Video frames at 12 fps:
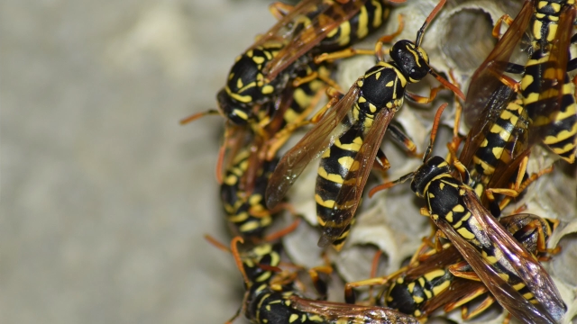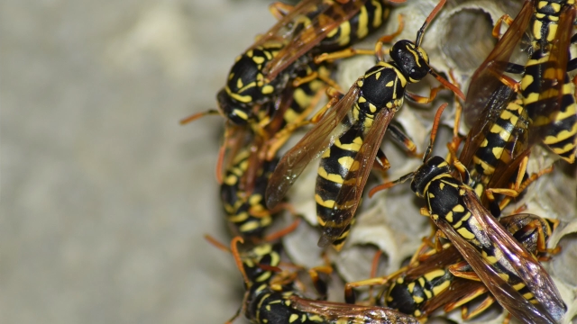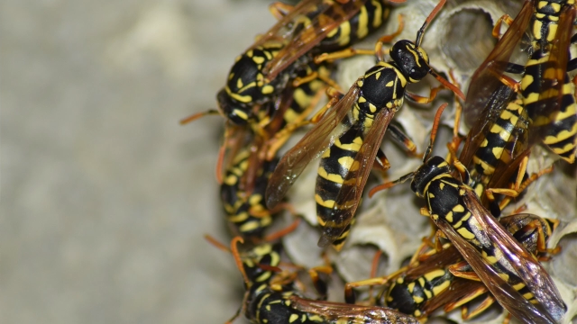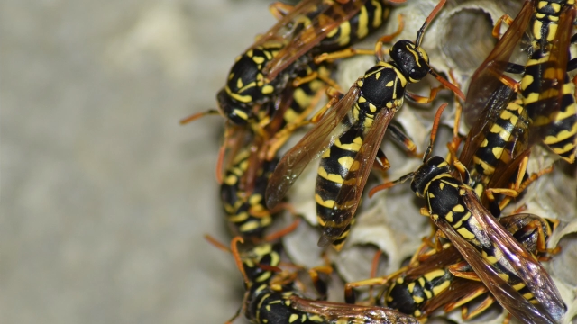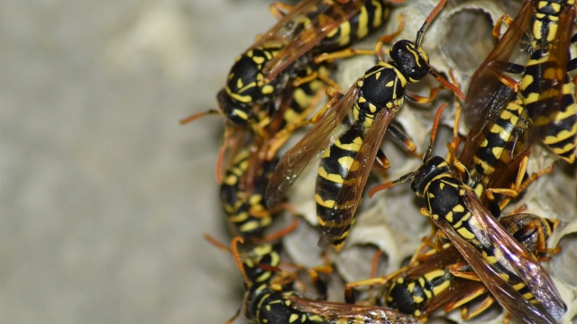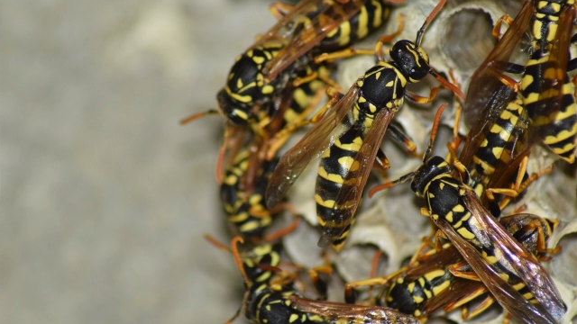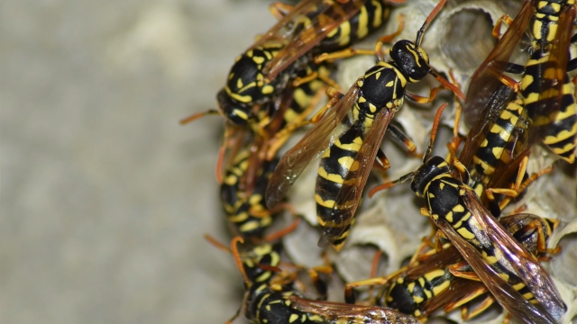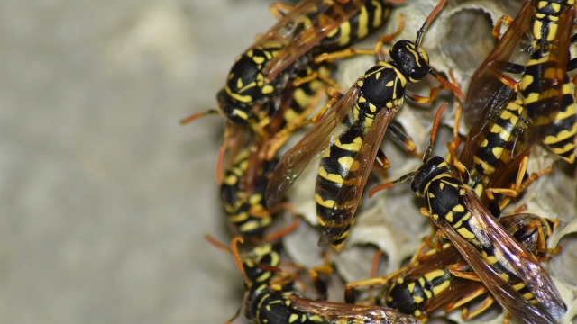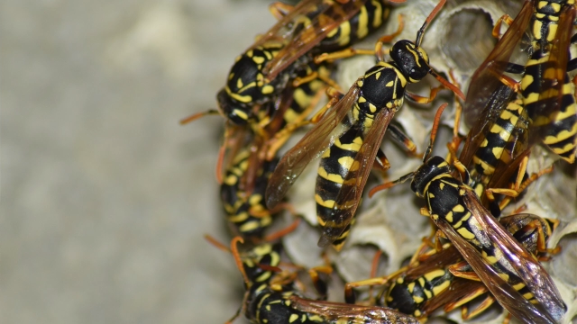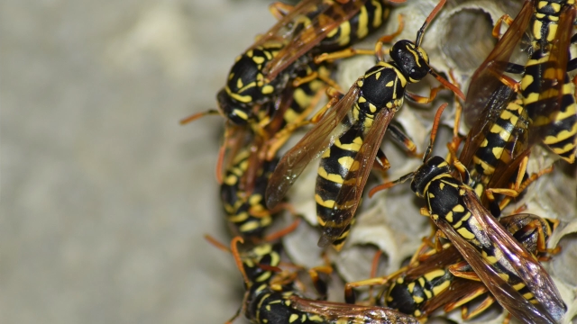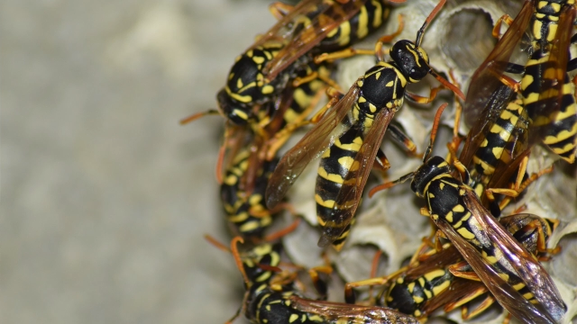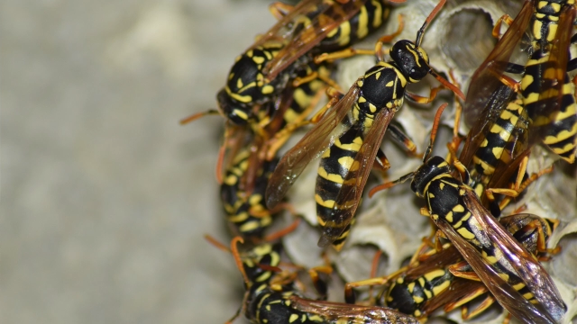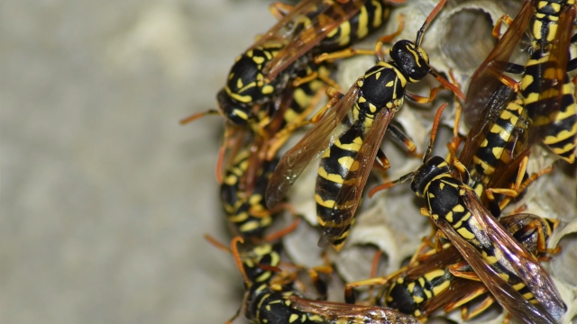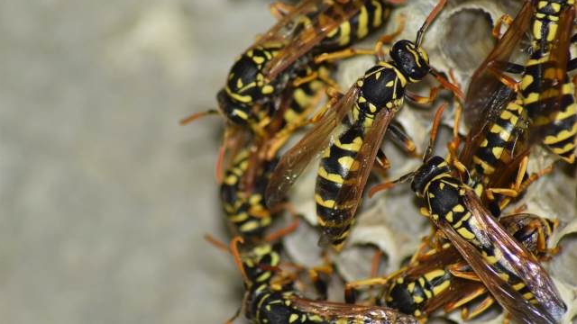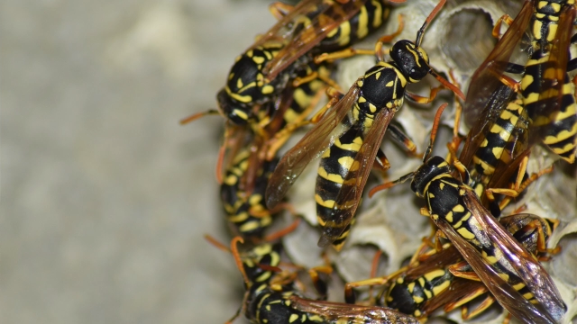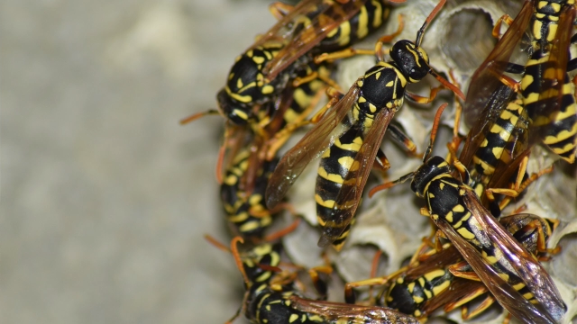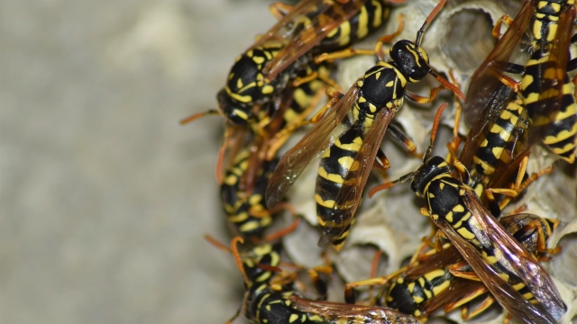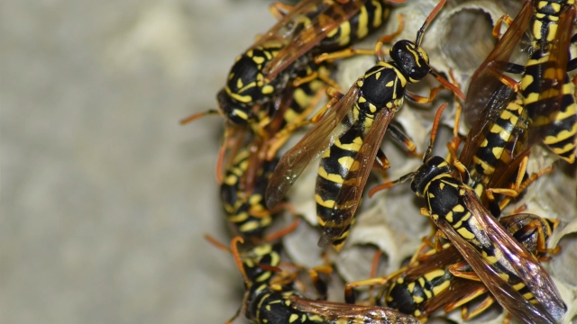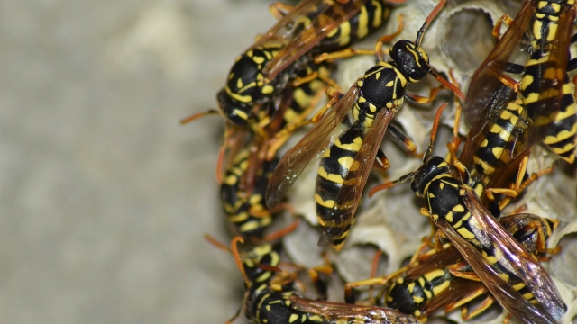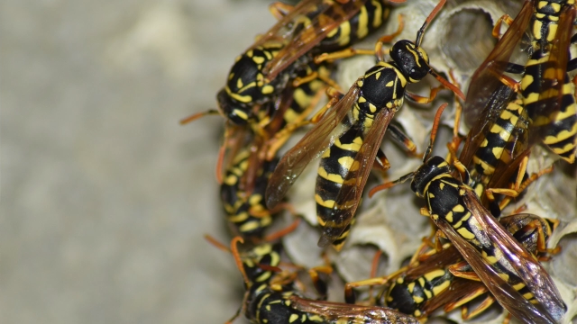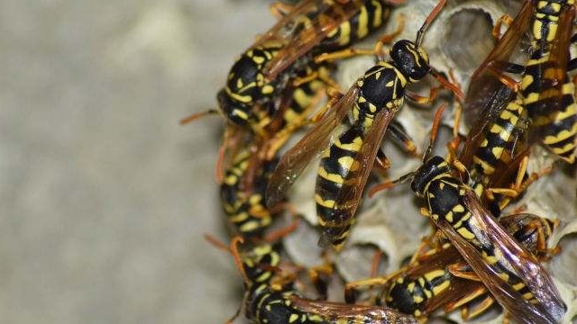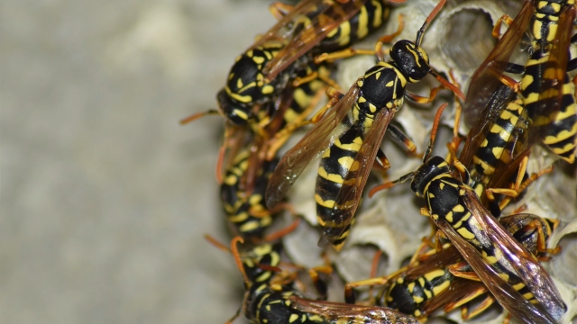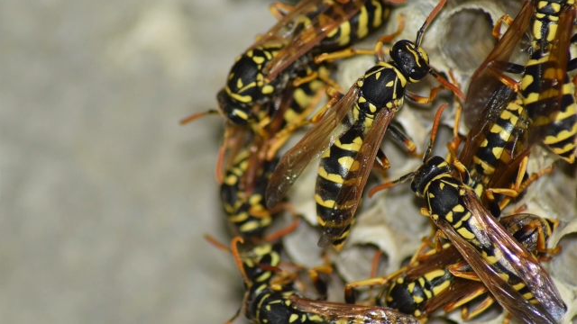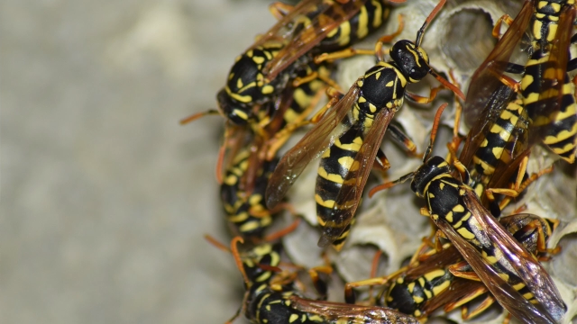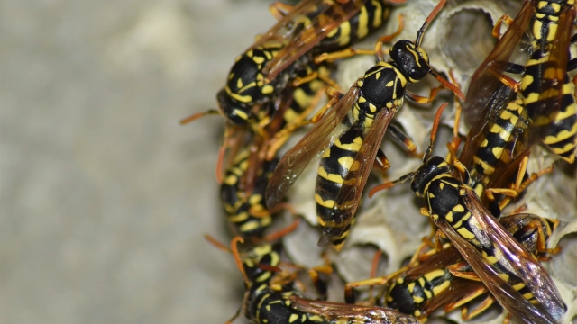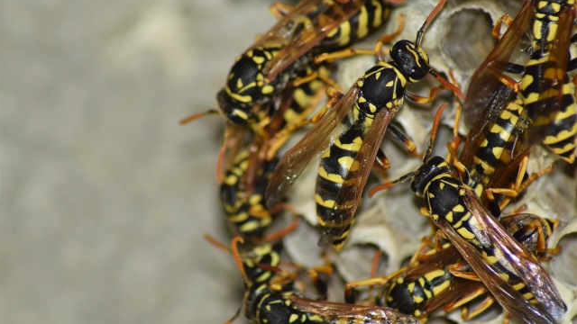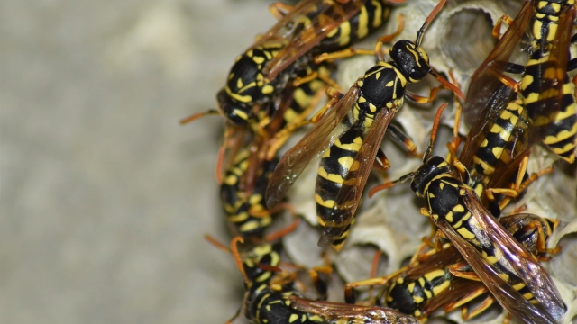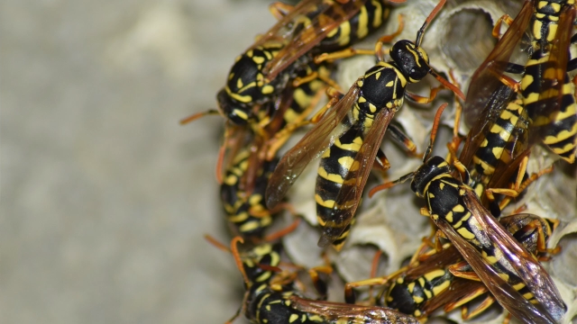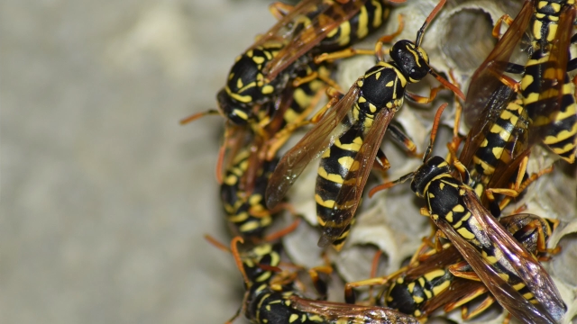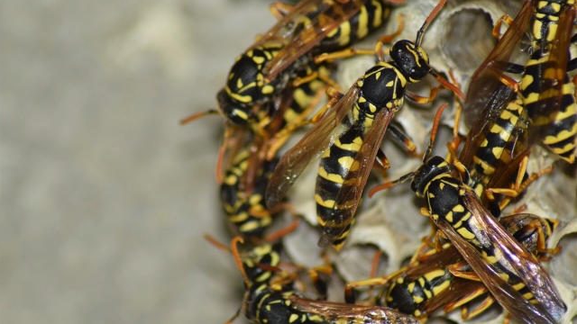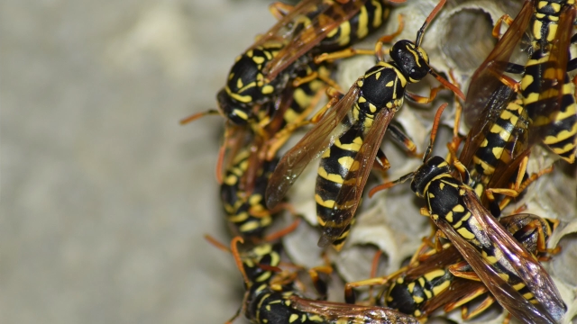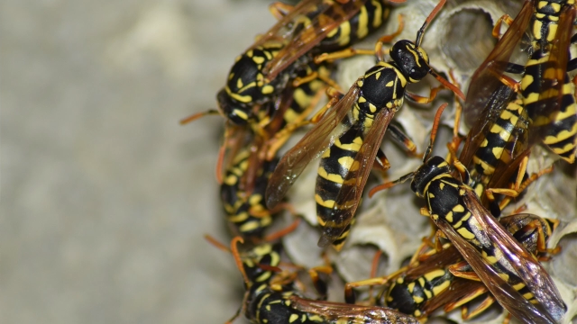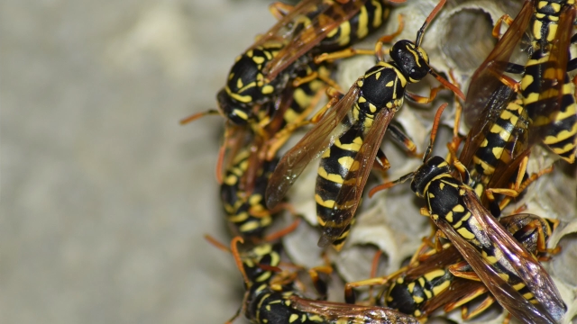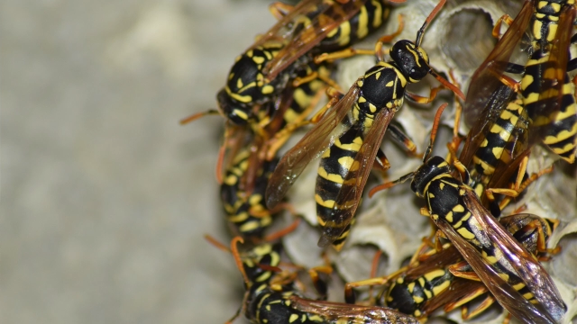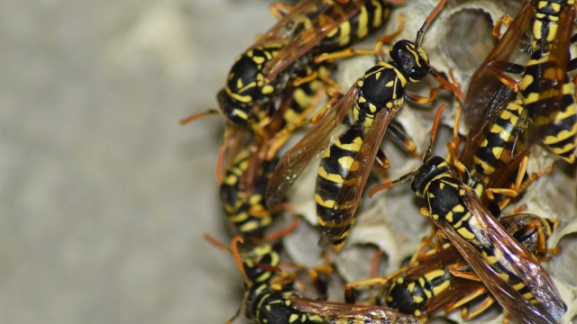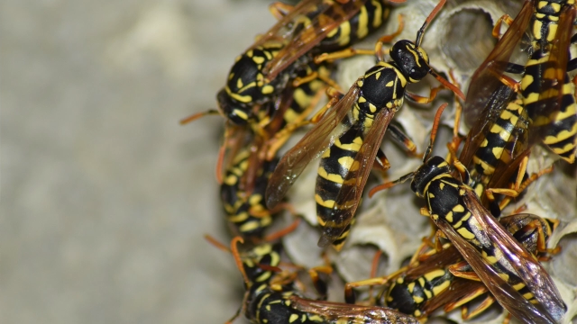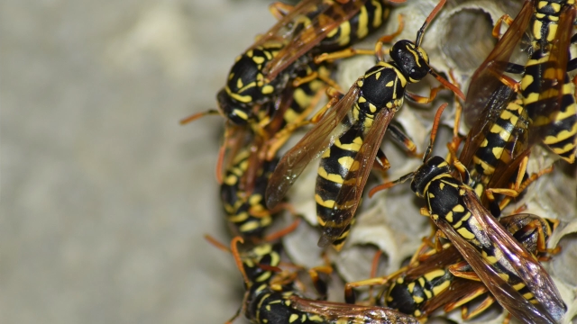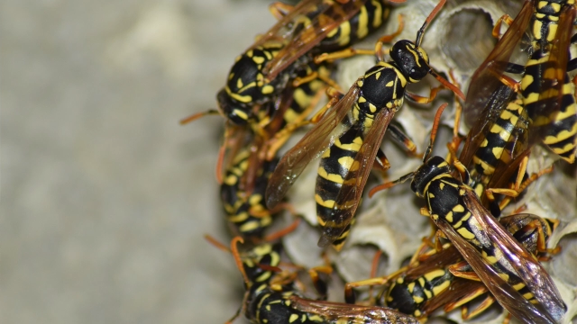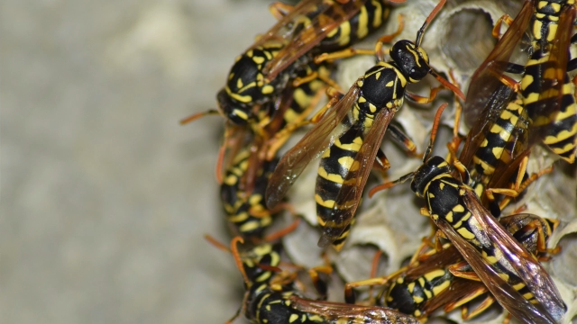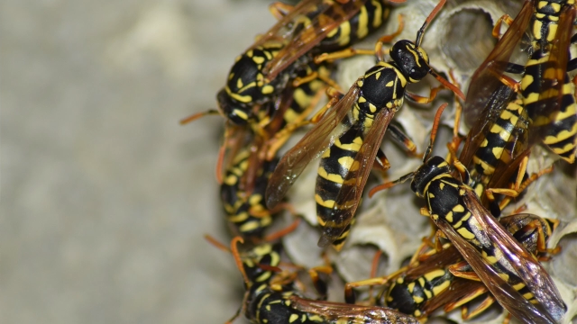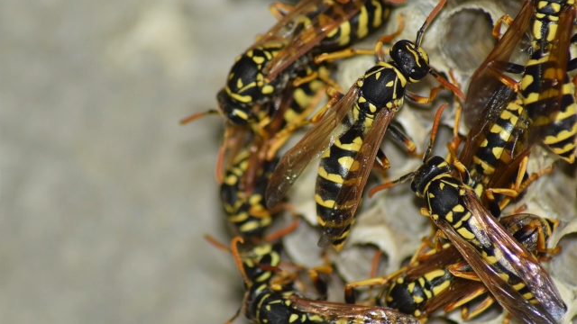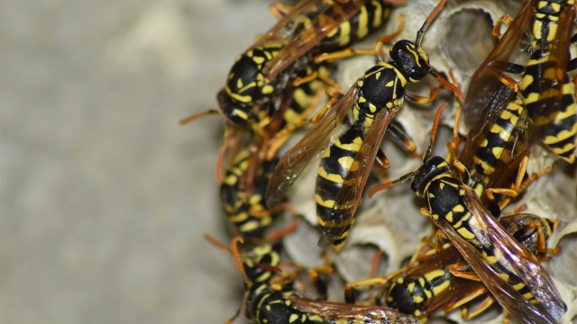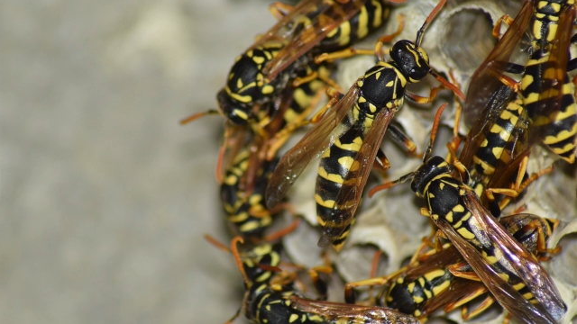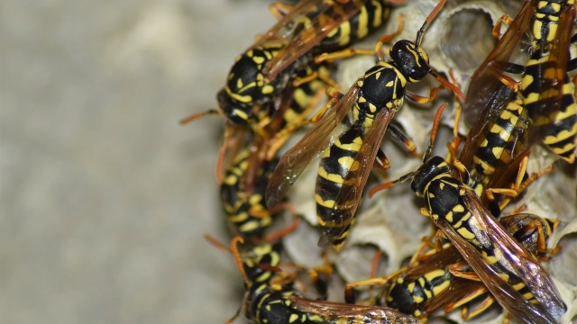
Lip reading: (no speaker visible)